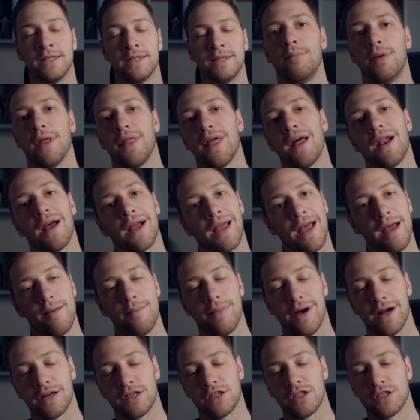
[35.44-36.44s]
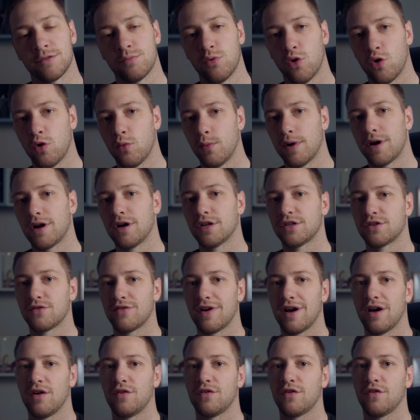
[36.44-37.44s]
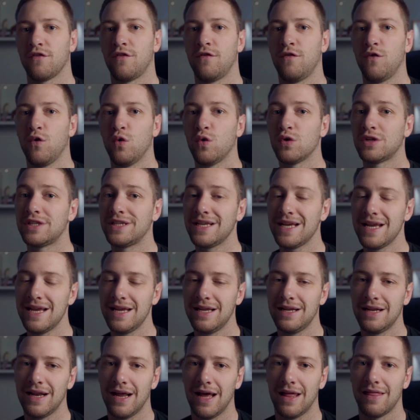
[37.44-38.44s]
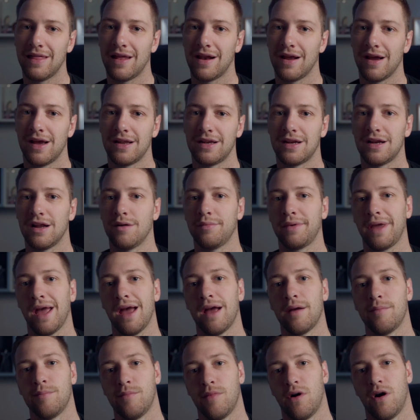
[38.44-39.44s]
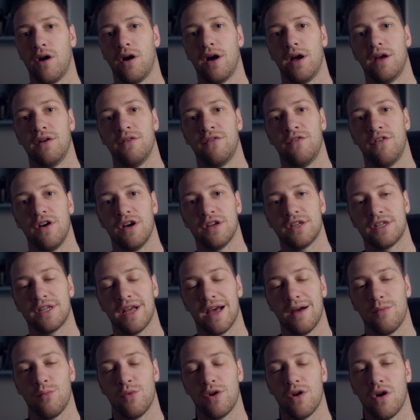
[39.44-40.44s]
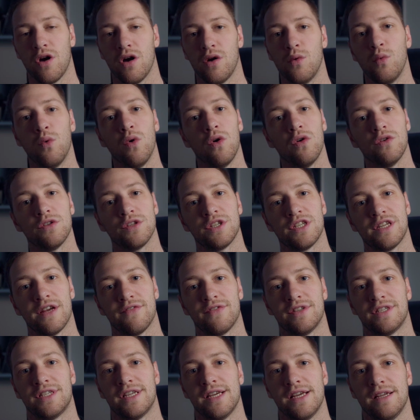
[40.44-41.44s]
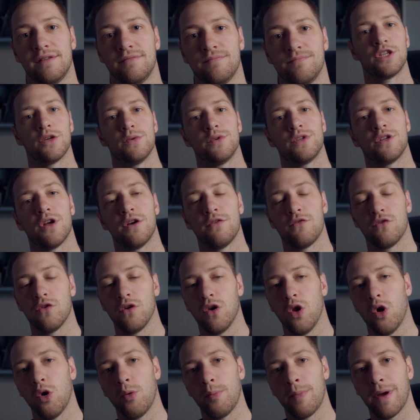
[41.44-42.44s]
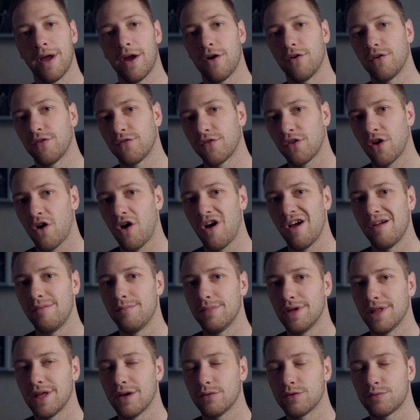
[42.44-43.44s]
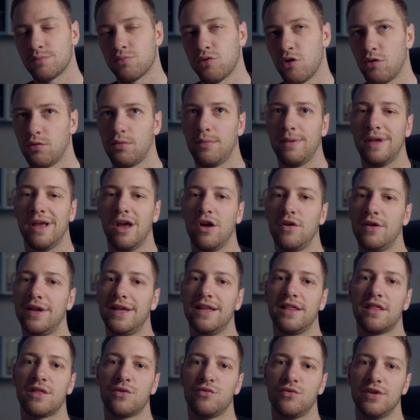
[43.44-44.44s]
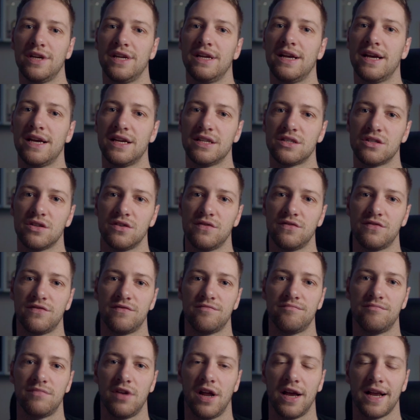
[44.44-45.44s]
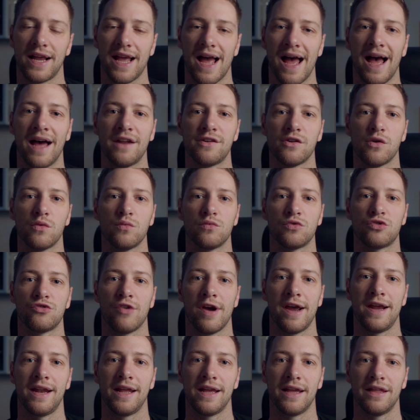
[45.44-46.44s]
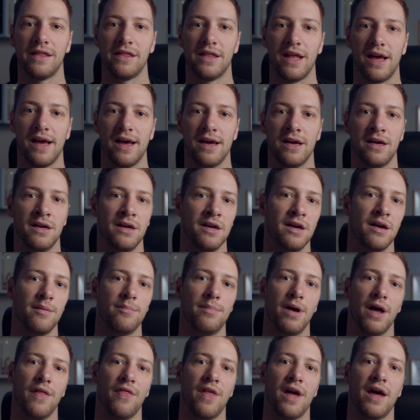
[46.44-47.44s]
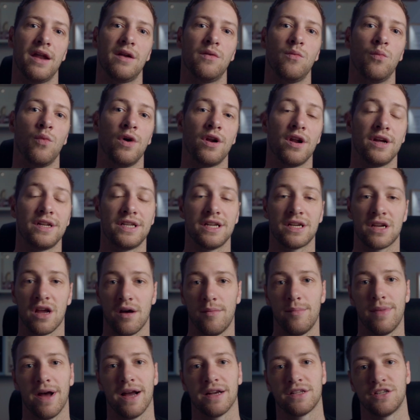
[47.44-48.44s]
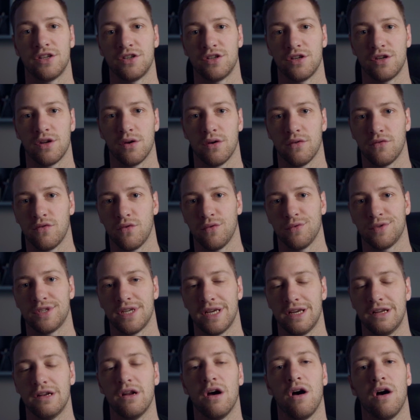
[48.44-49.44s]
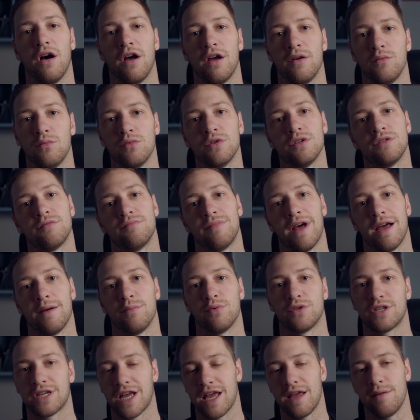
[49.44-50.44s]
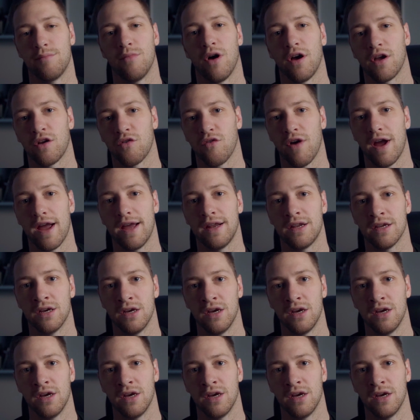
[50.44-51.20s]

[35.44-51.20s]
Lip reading: But then I came back to the sport when I was around 14, and then I ended up getting my first dan when I was 17. So it was over a long period of time, but there was probably only 3 years of like adult training in there. But then when I did come back to judo at 14, I was able to keep my grade,